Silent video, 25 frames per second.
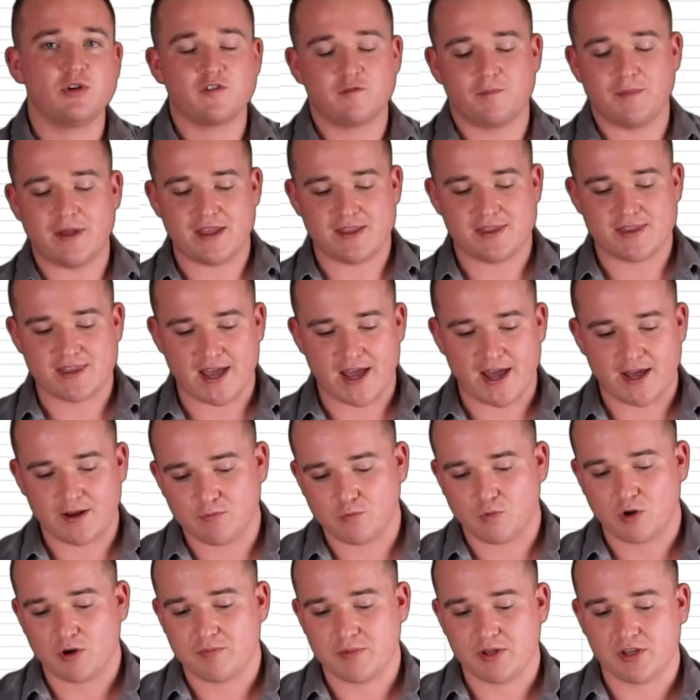have made that
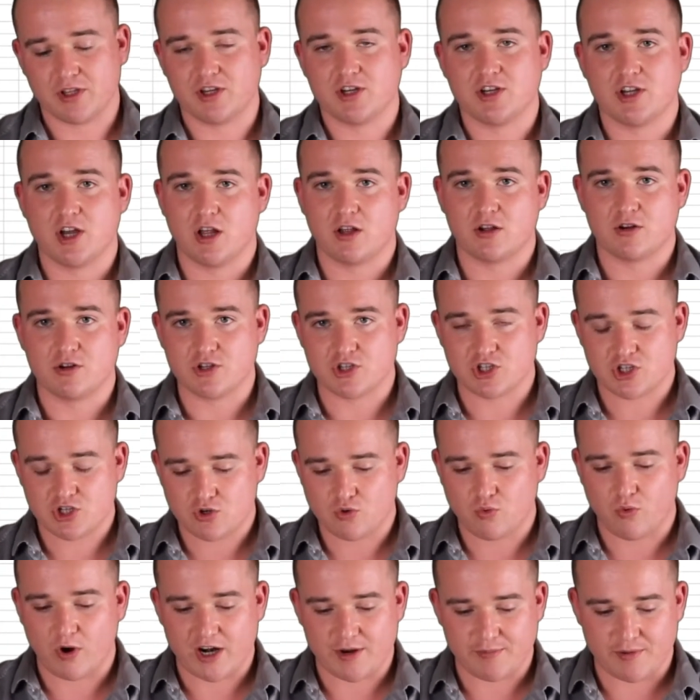one million dollars
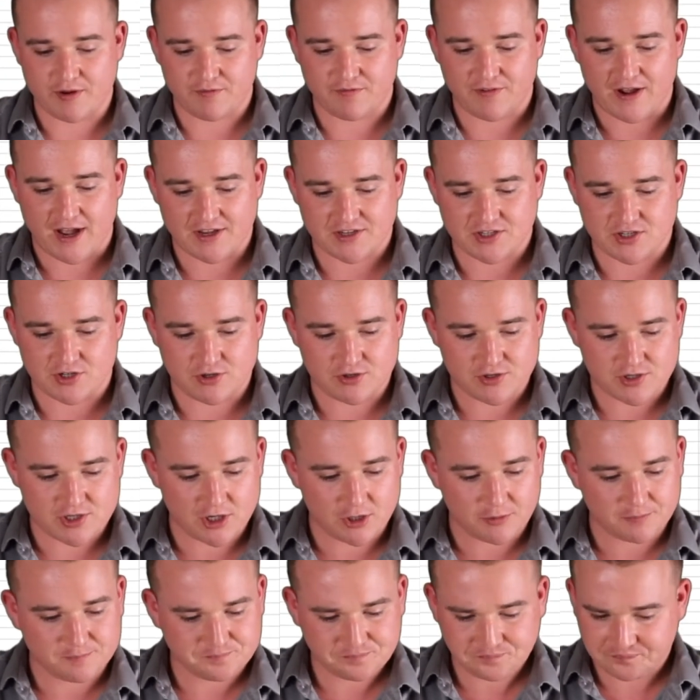quite a bit faster.
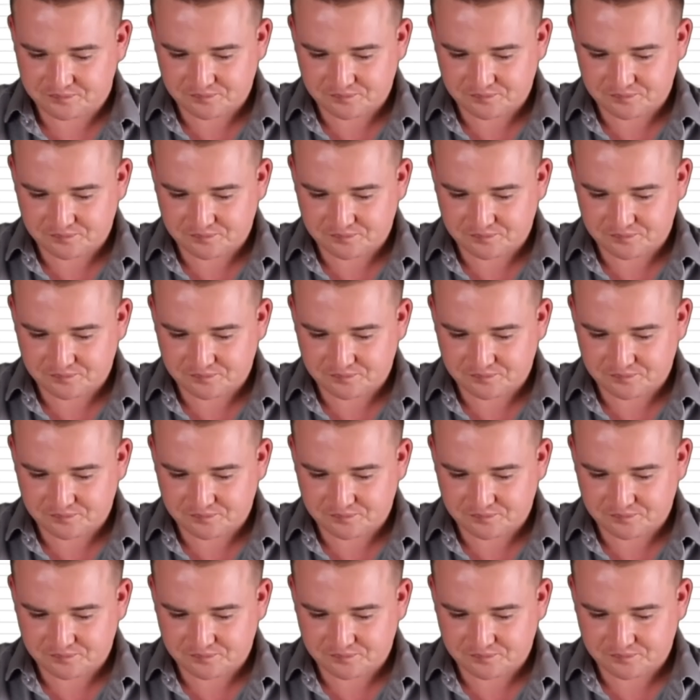So.